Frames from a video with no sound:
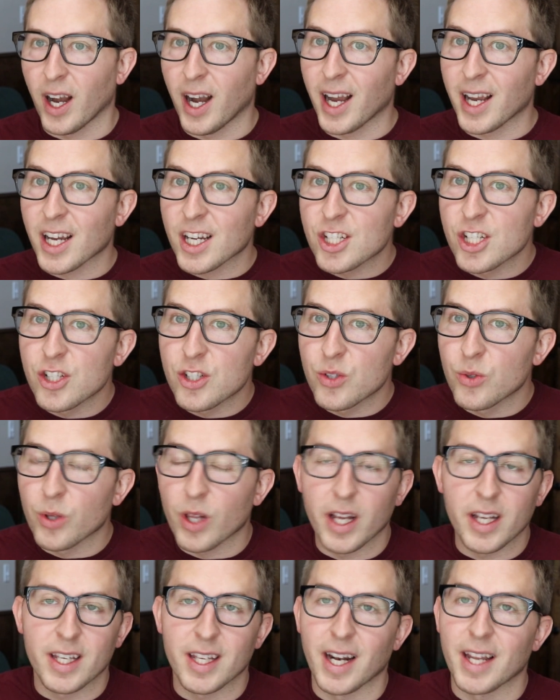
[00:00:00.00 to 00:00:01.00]
I actually do
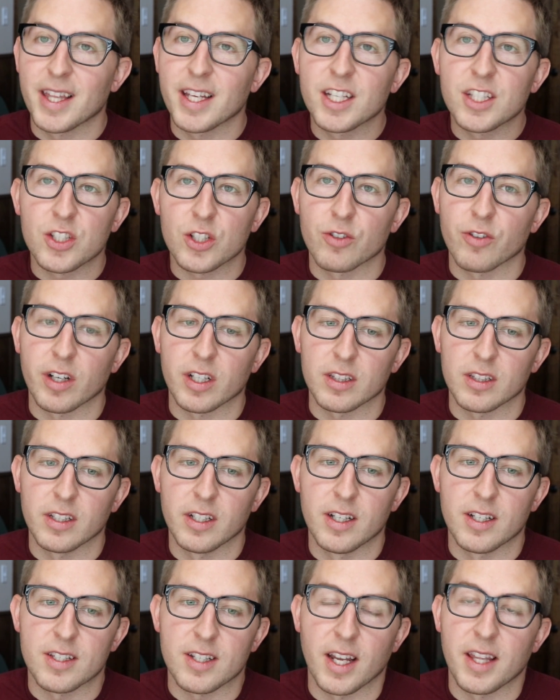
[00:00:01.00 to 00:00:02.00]
like it. I think it's a great
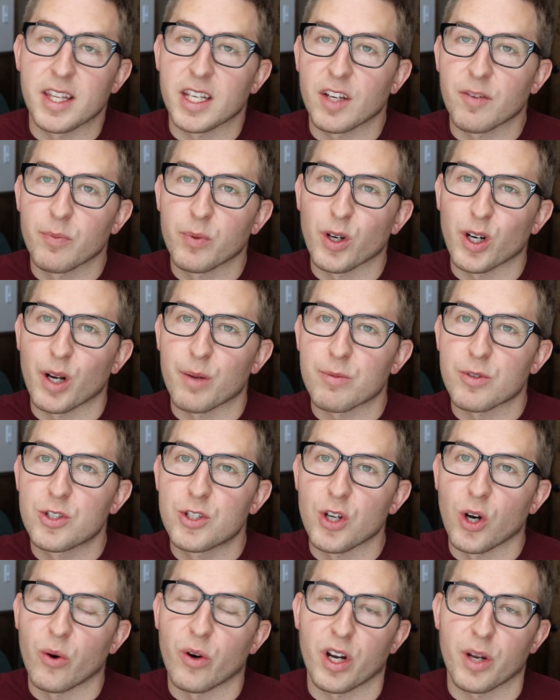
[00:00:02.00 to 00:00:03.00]
list. I think if
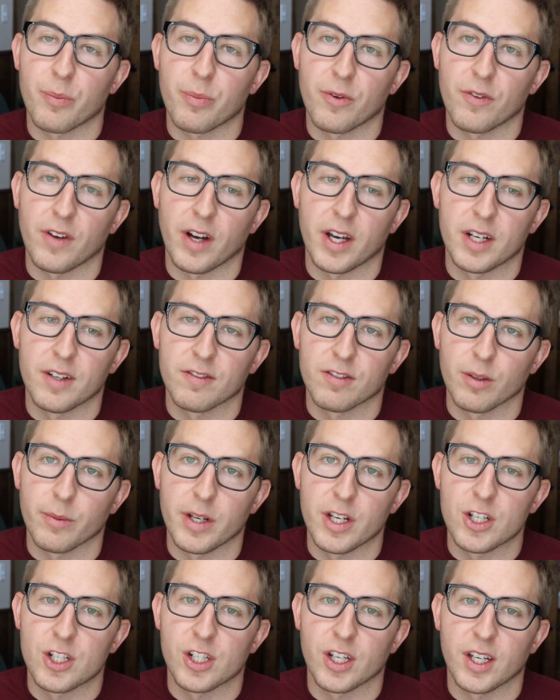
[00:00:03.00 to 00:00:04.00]
programs don't want to provide
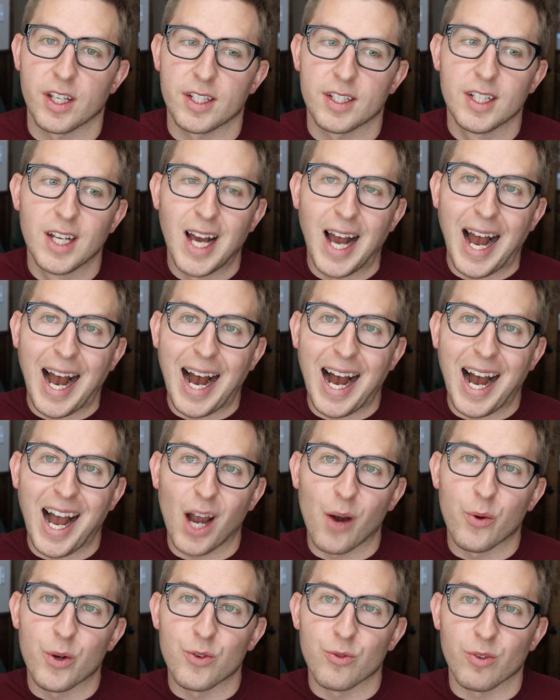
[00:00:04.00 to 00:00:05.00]
information,
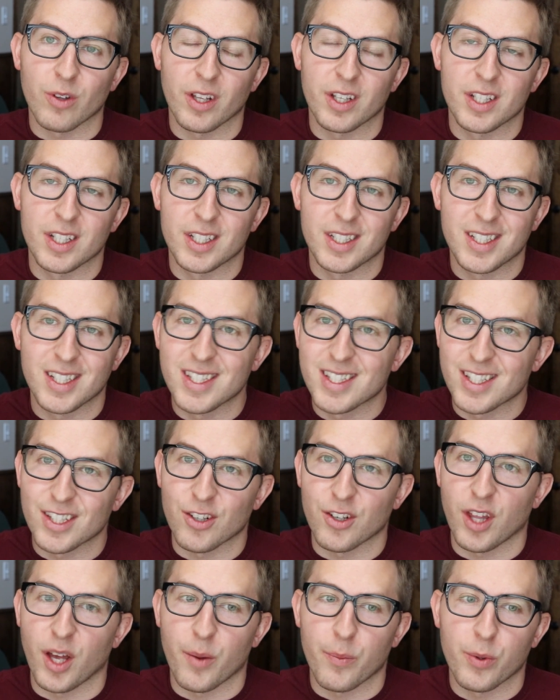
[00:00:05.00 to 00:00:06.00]
I wouldn't really
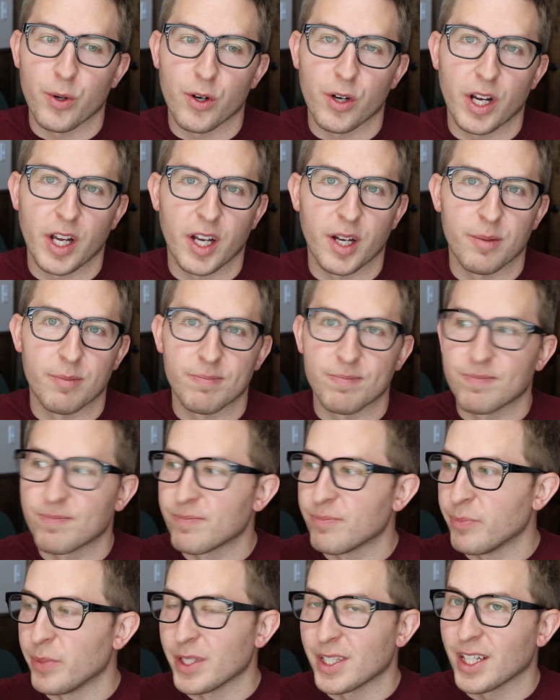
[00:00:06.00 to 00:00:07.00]
consider that program
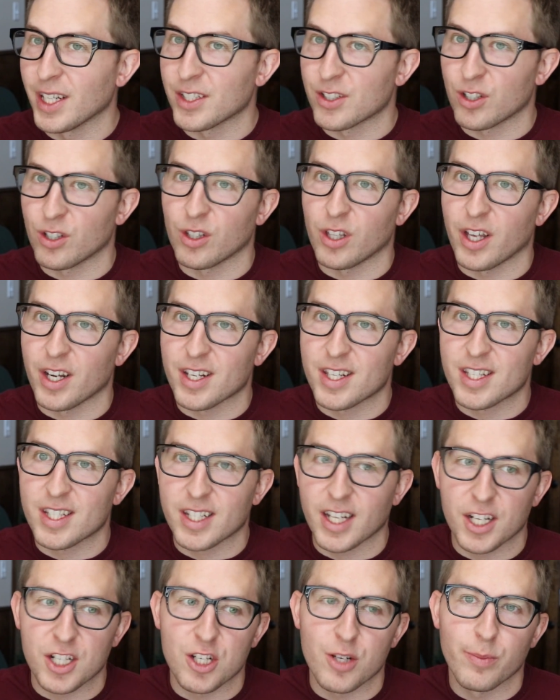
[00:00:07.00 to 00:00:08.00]
because there are a lot of
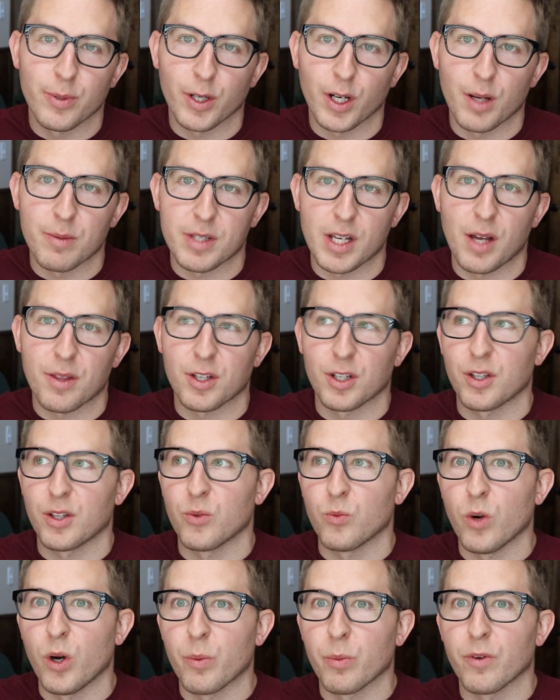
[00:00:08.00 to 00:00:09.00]
sketchy programs out there
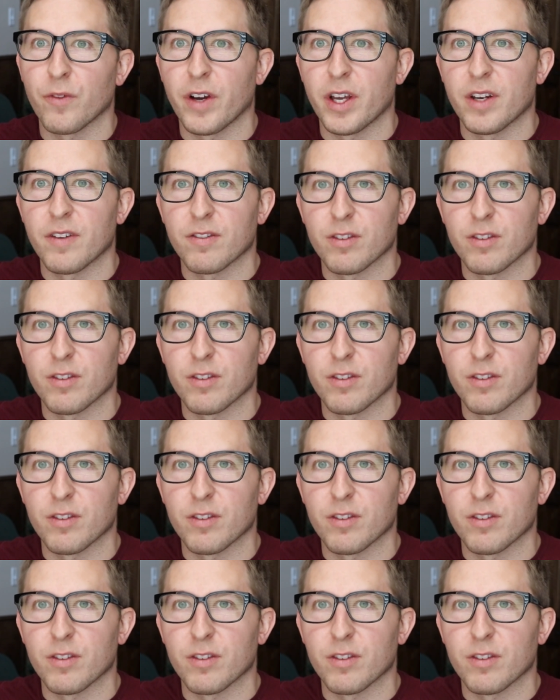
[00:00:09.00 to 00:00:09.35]
that won't provide